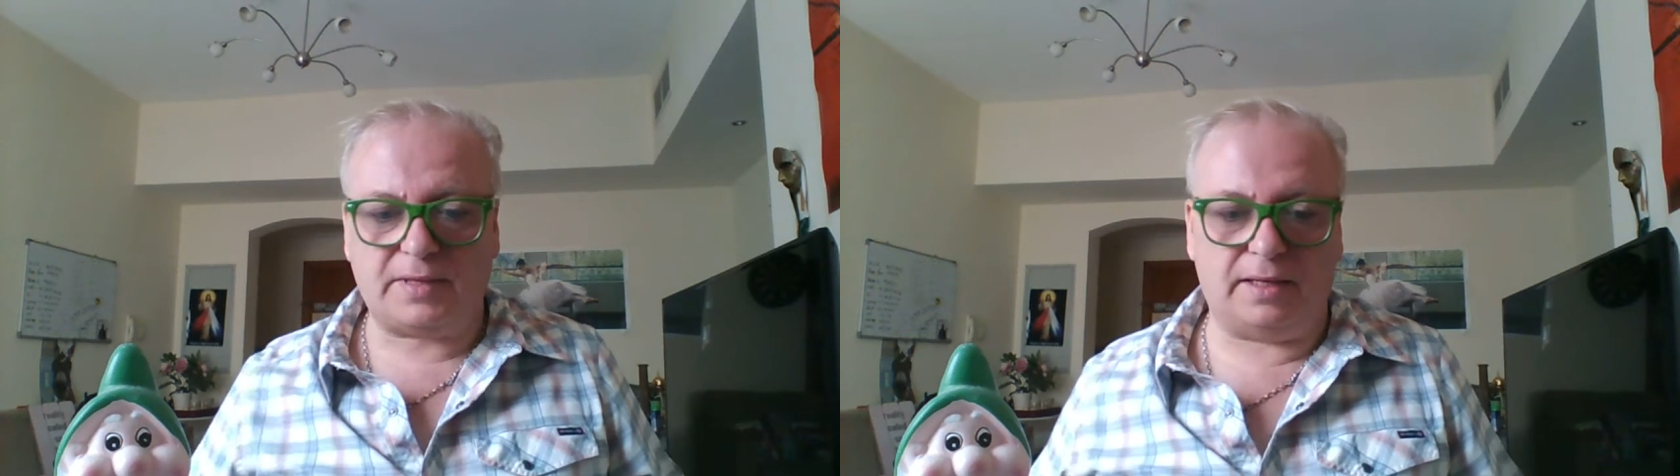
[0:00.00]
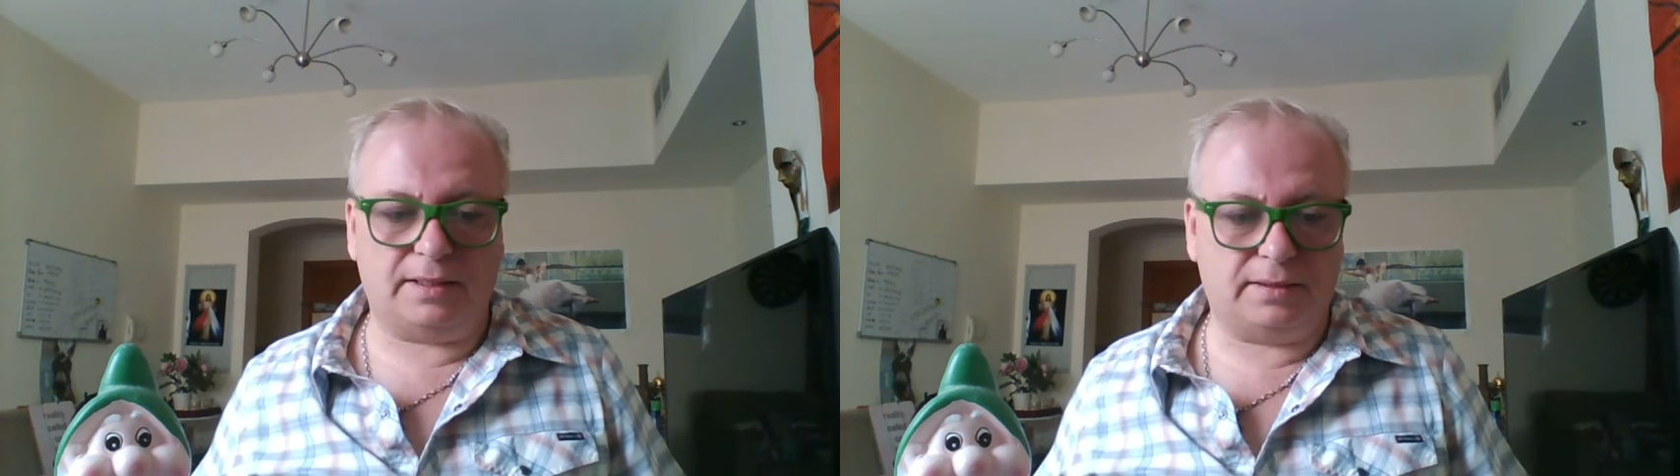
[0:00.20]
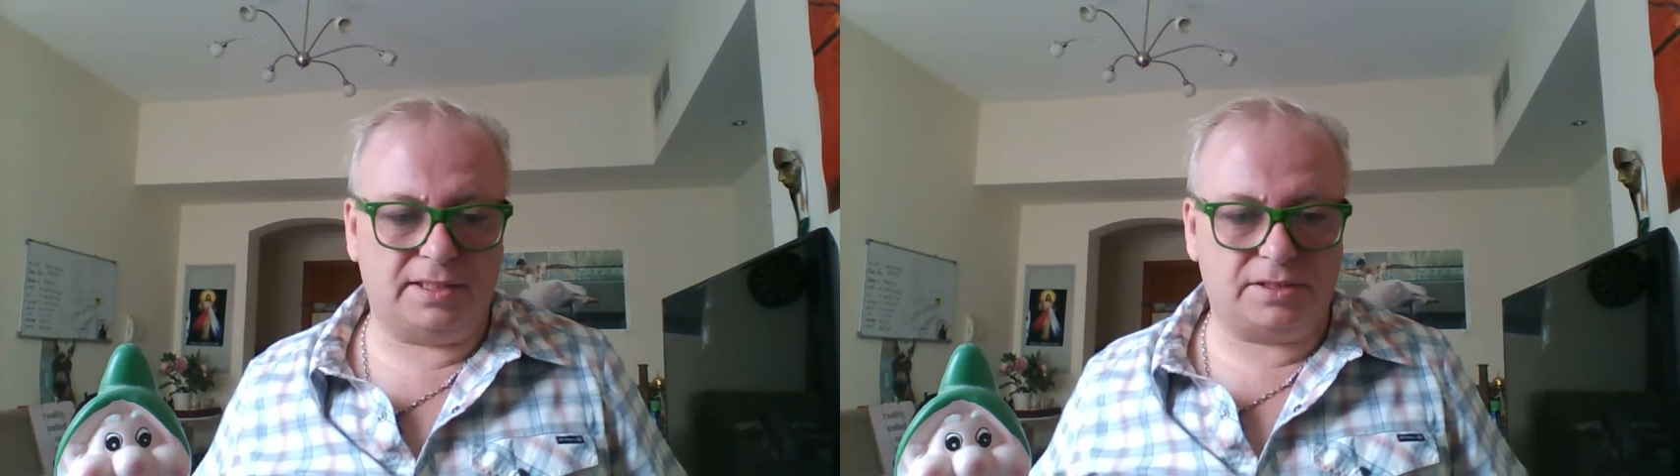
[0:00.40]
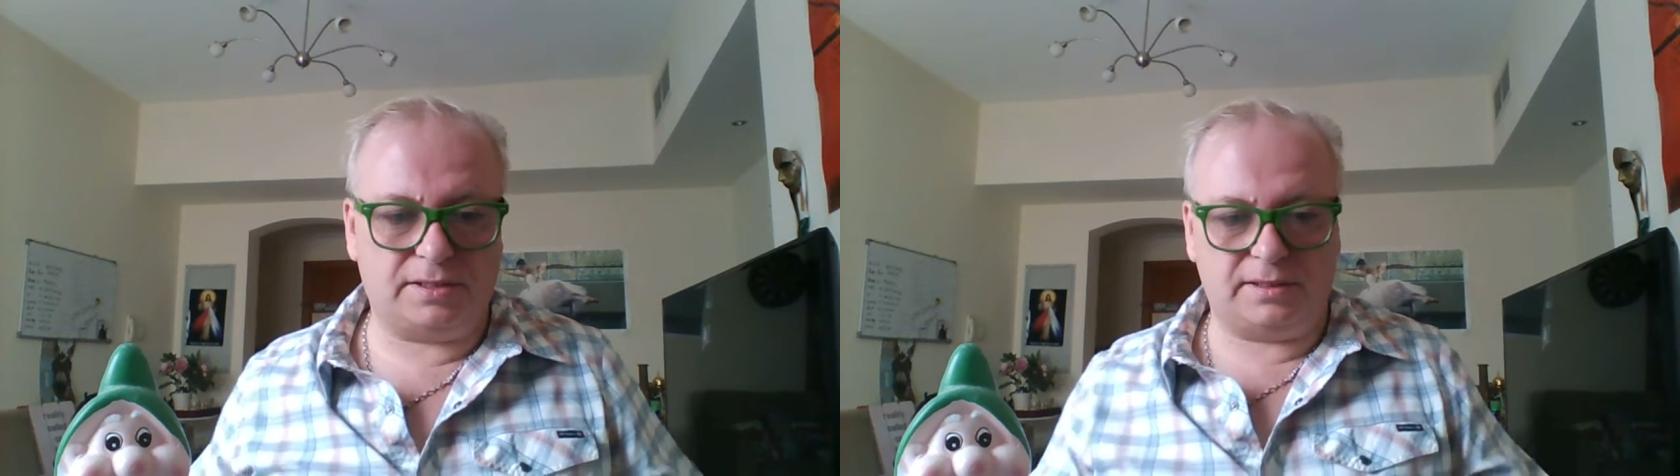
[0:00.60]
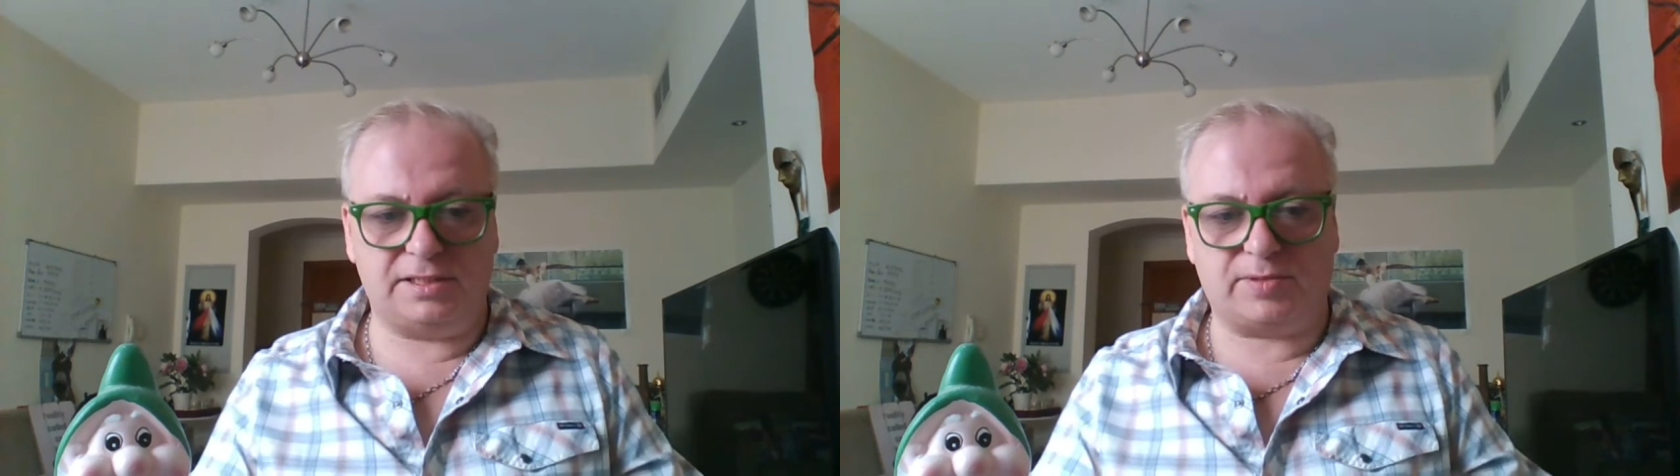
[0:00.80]
And
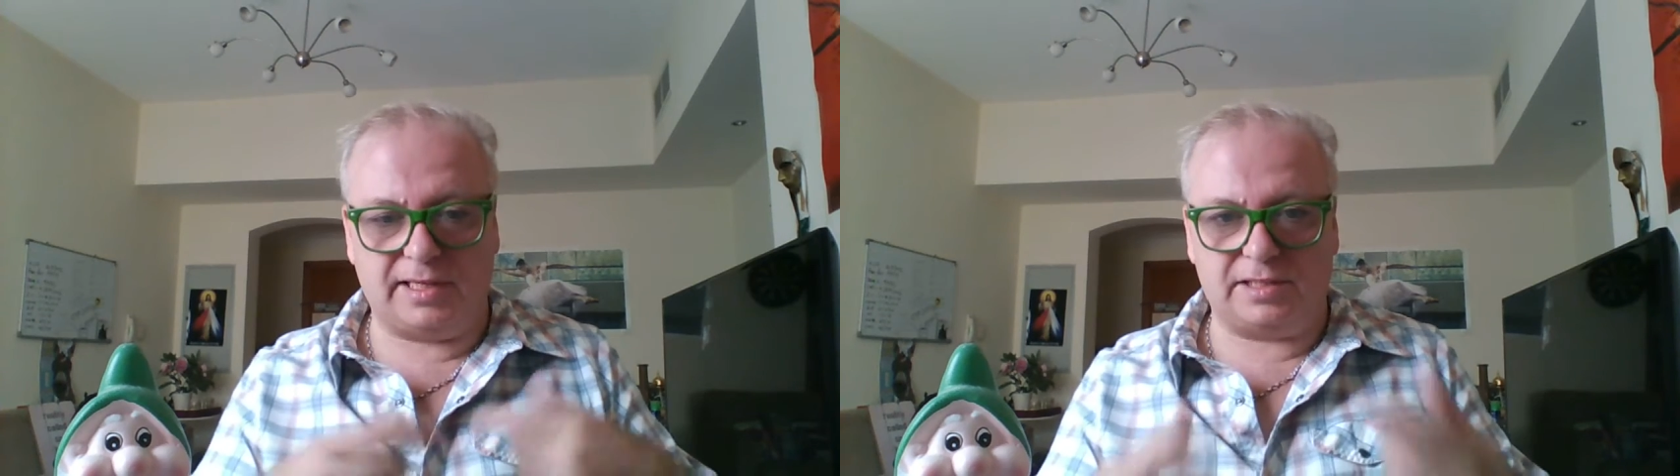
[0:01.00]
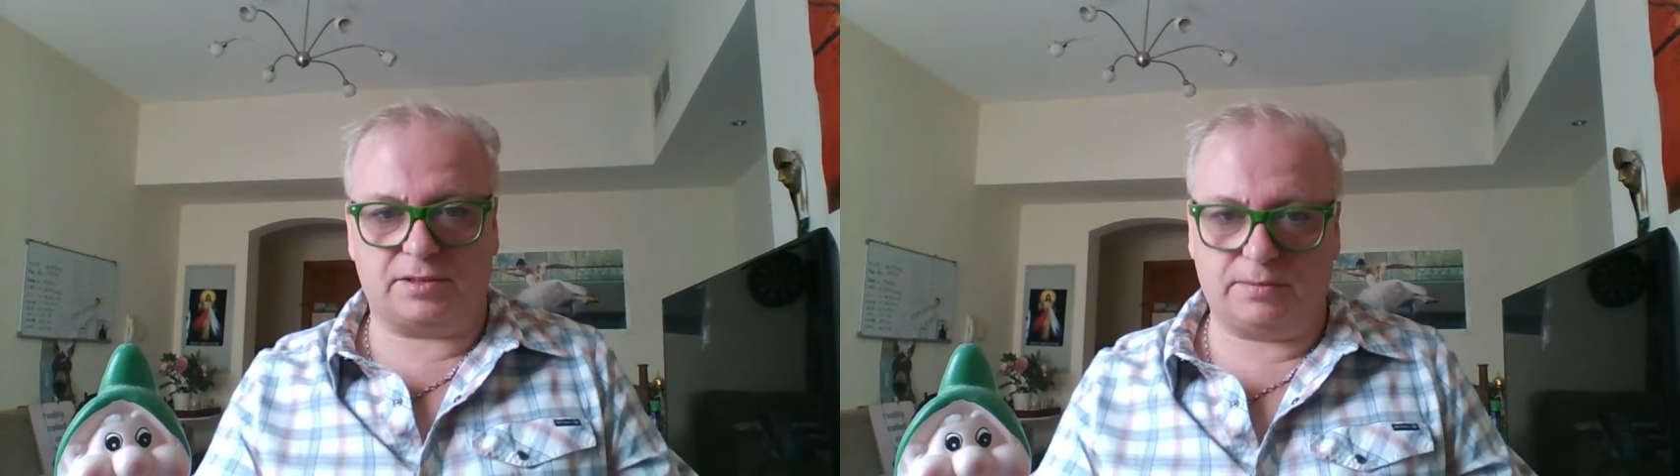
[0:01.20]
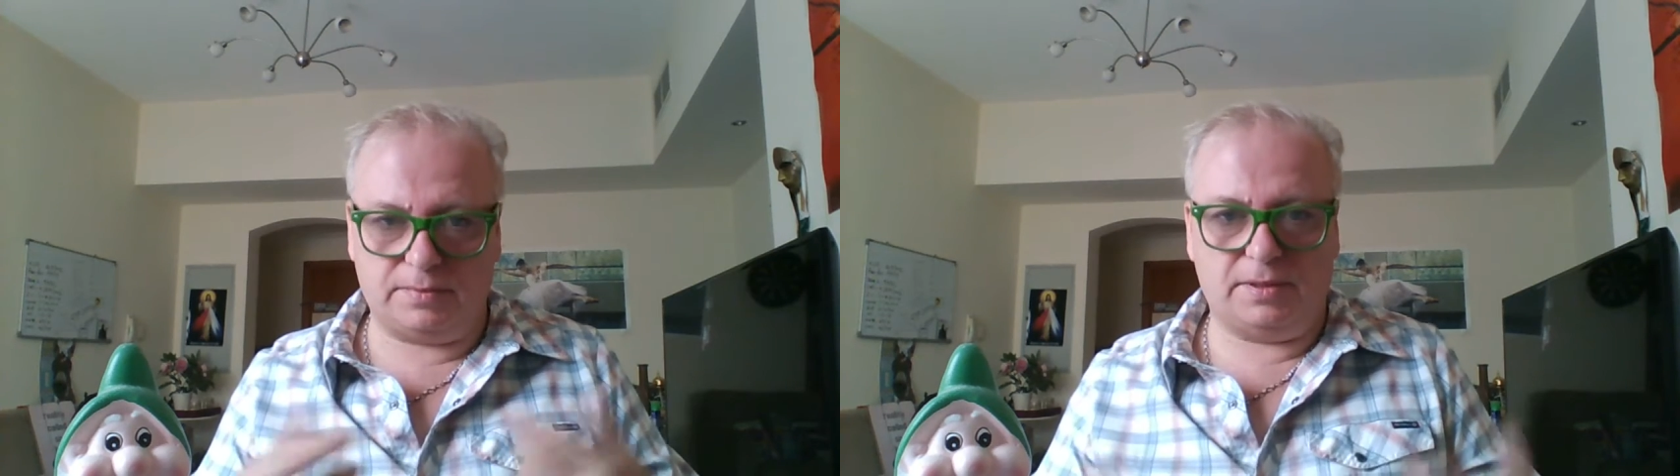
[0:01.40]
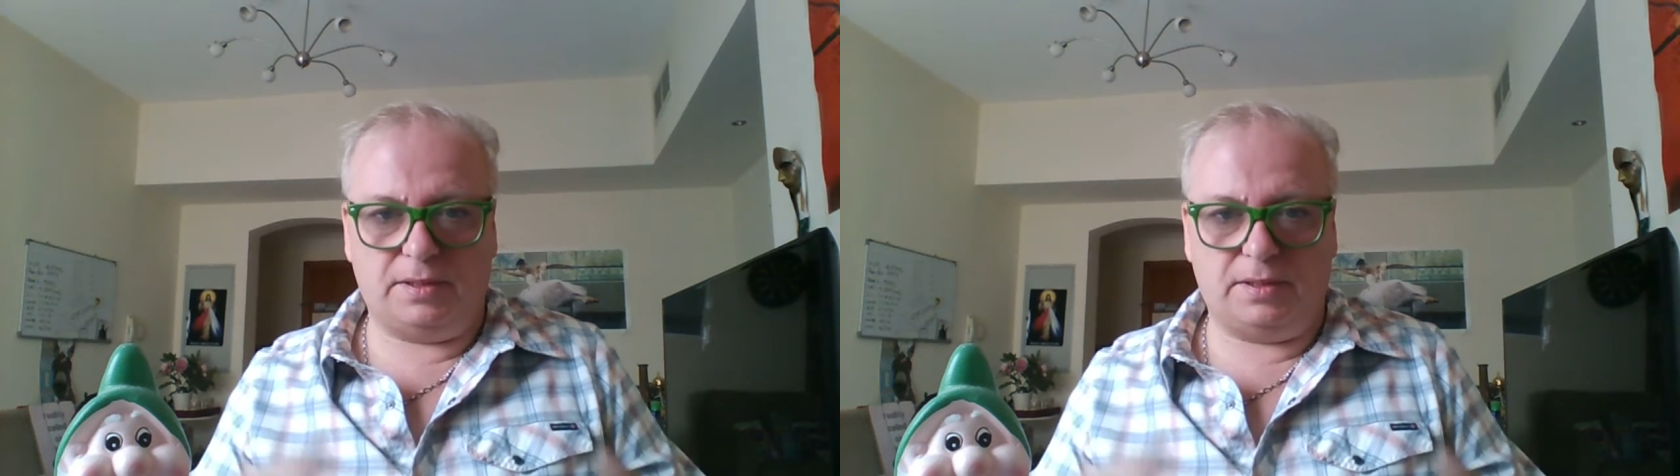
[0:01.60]
these were later